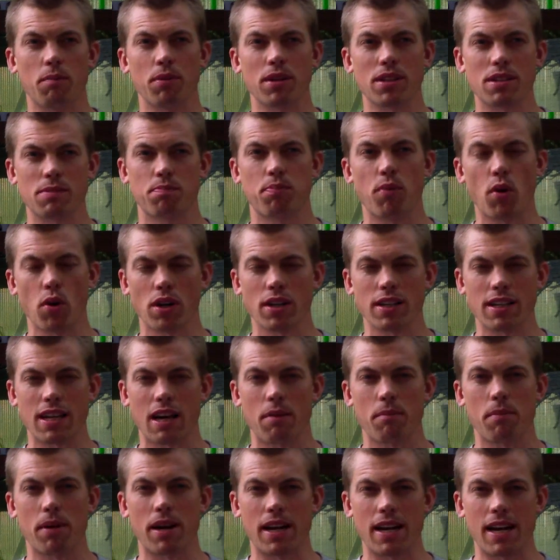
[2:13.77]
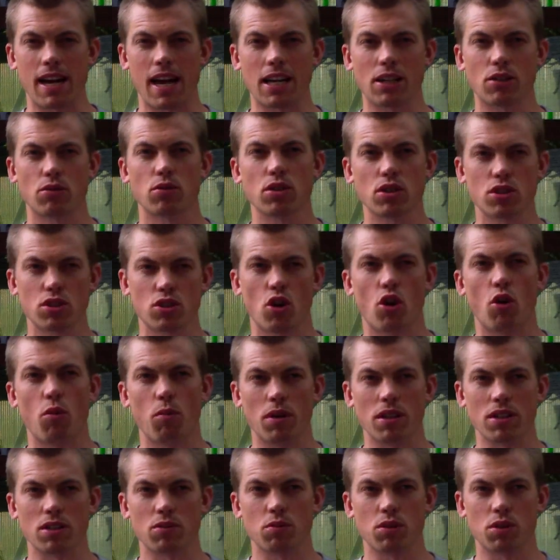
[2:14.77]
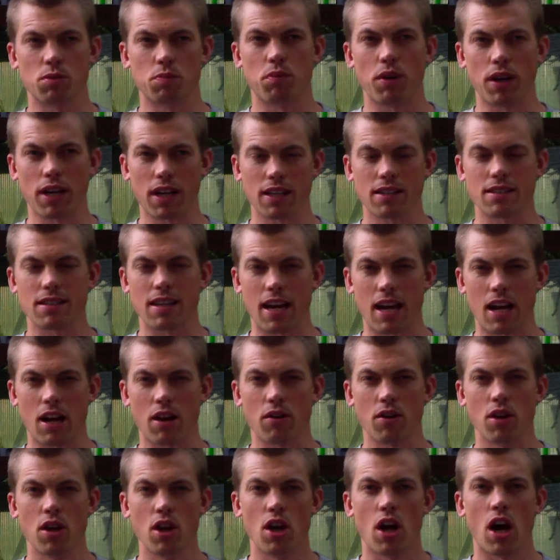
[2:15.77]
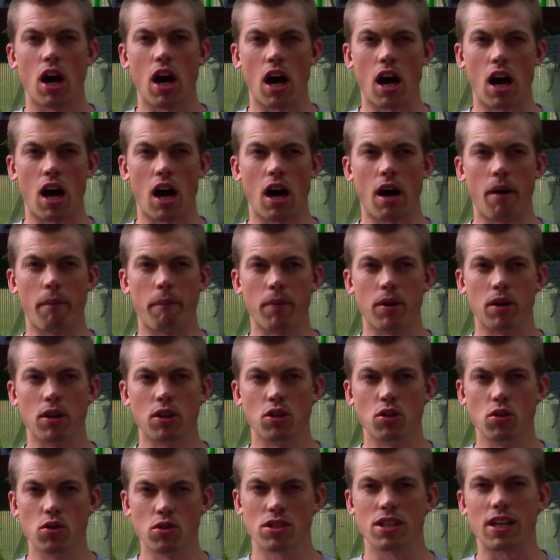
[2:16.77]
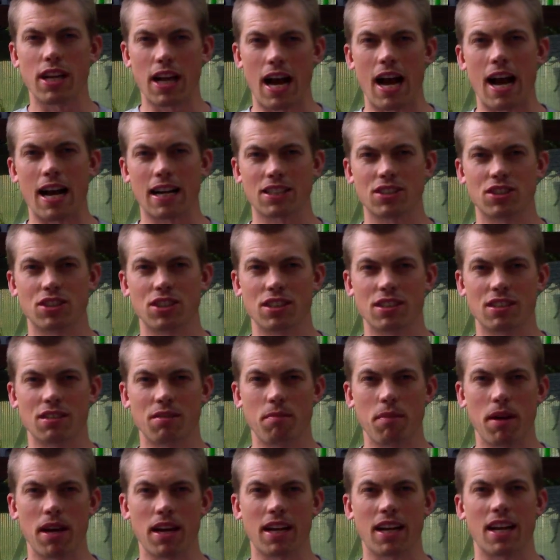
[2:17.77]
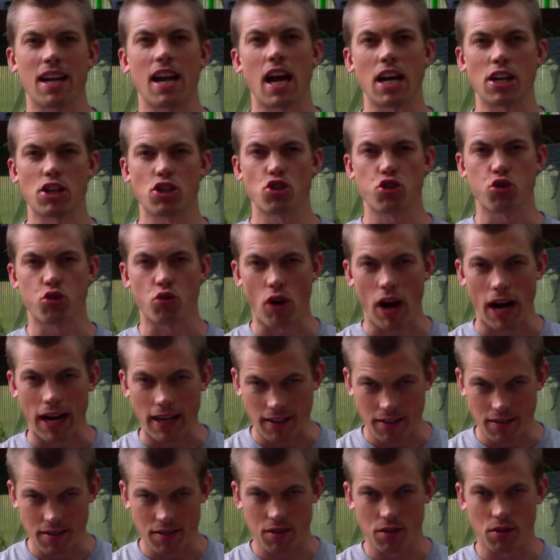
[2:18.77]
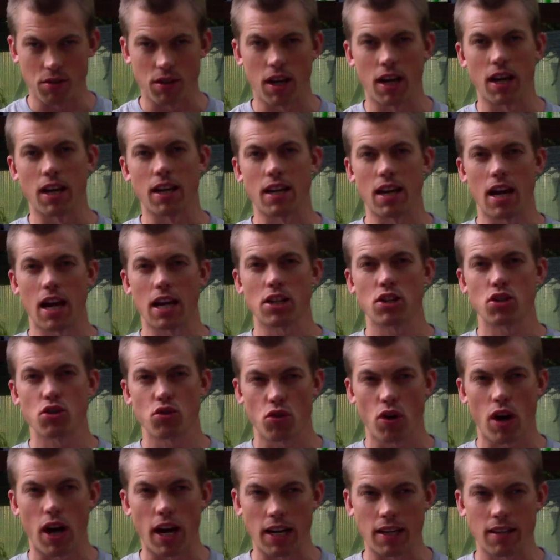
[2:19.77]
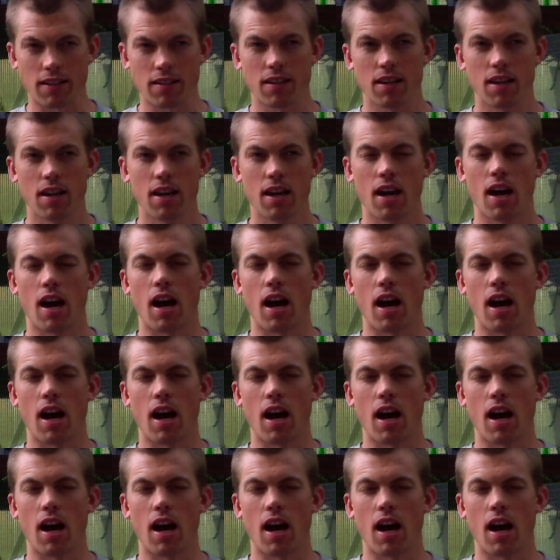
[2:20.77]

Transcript: it's broken down by nitrosomas, which break it down um, using oxygen to make nitrite. Okay, nitrite.